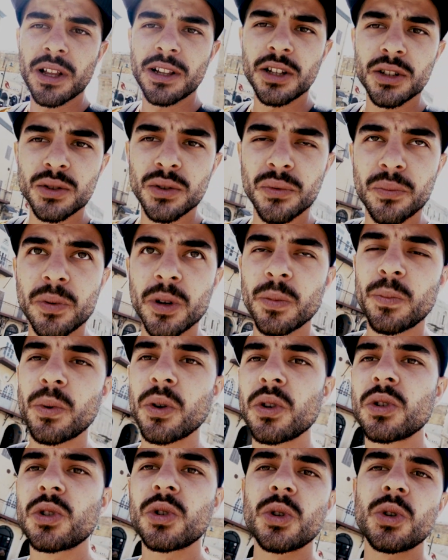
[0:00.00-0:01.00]
a lot of
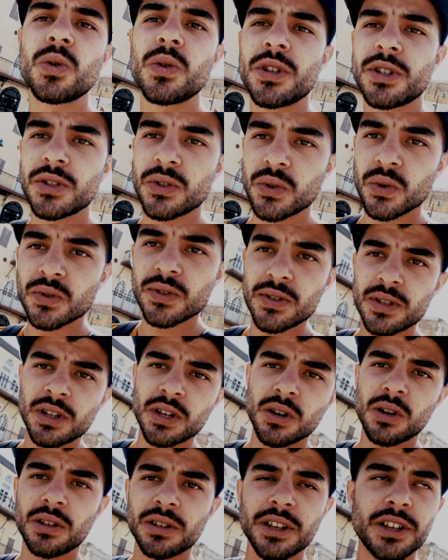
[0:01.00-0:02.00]
people, tourists, to
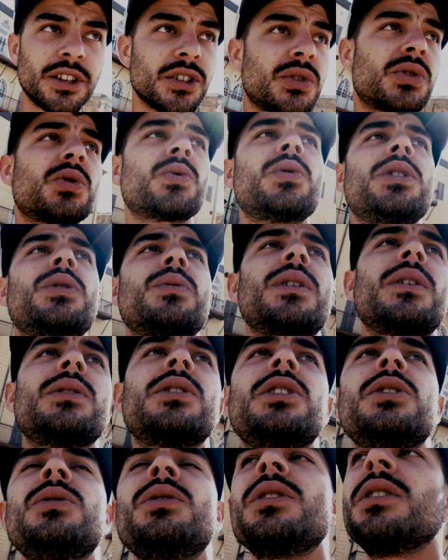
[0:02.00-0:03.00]
see all the history
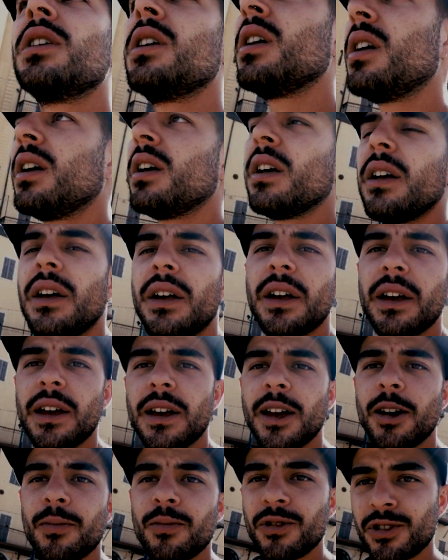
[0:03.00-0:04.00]
around here.
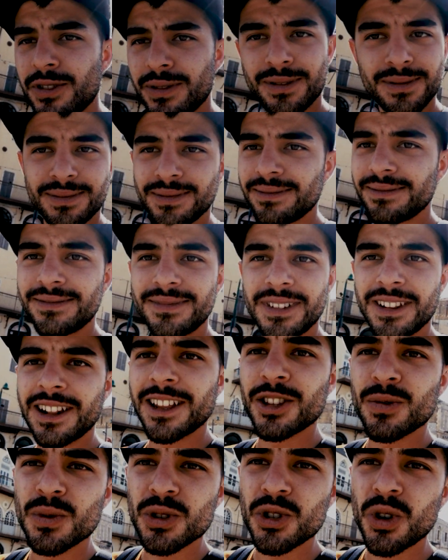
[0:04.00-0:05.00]
And
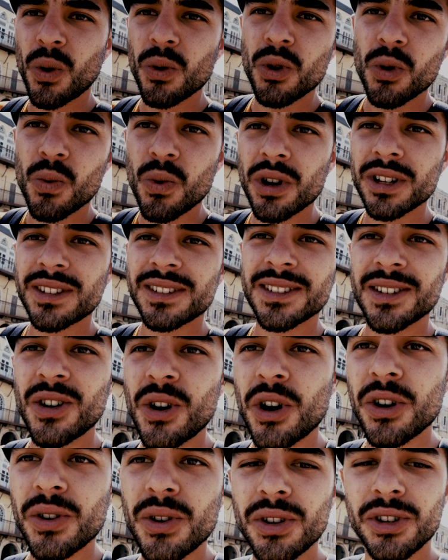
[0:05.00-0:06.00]
let me show you what's
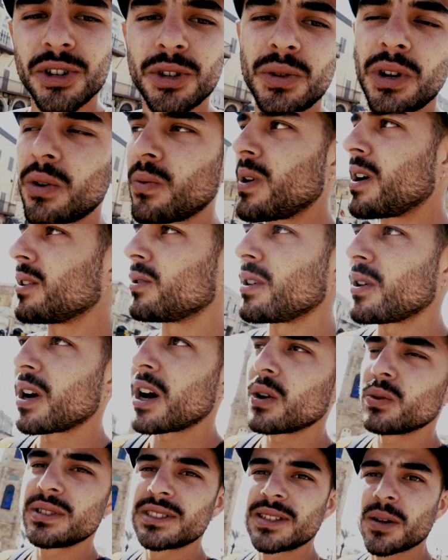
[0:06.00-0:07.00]
going on here around,
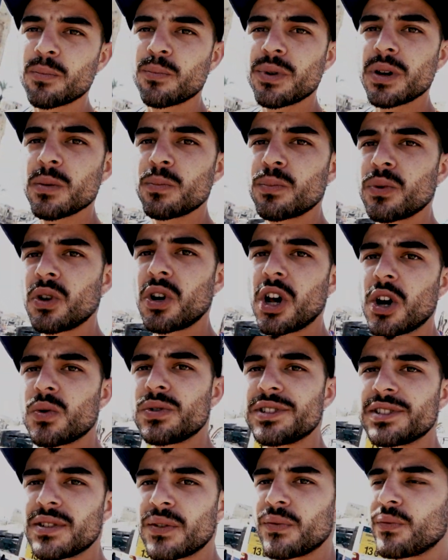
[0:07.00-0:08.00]
how is the people,
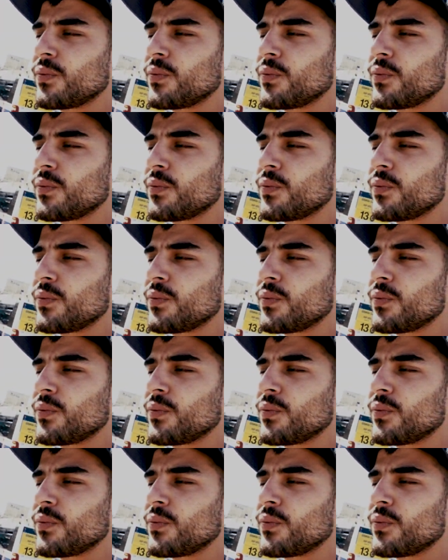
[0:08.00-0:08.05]
how is the